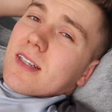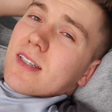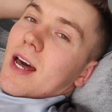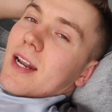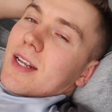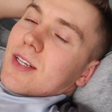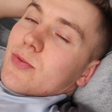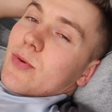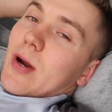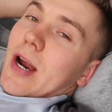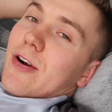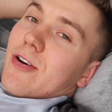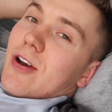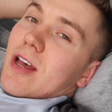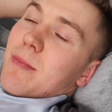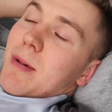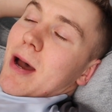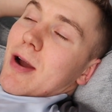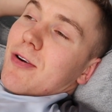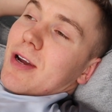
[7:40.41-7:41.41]
That is where I
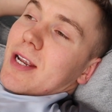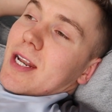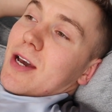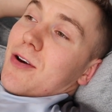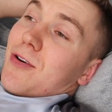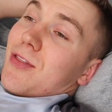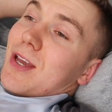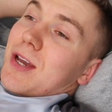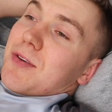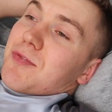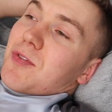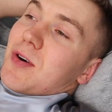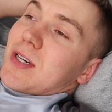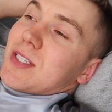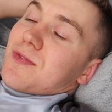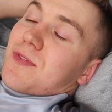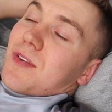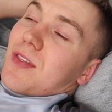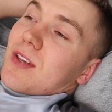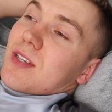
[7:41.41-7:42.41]
am at right now. I think if it
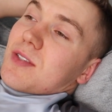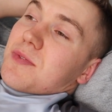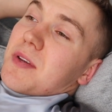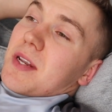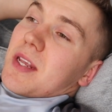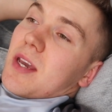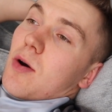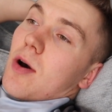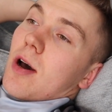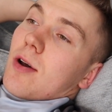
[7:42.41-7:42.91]
wasn't for this video,